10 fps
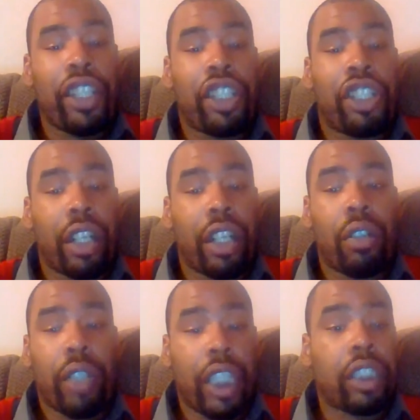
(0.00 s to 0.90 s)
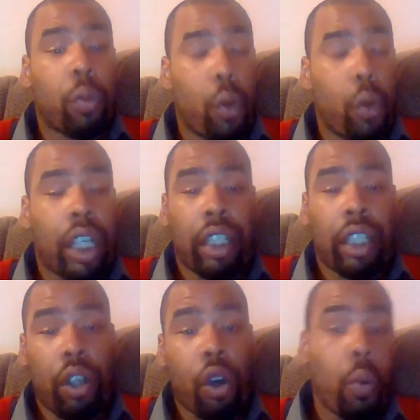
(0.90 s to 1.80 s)
Fitzgerald is a one
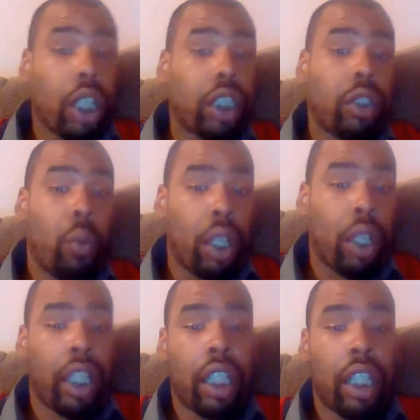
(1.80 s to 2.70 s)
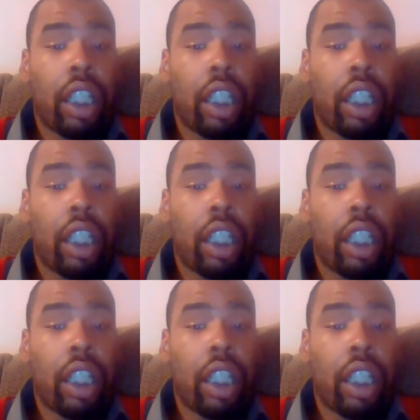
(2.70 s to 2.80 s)
or was a one.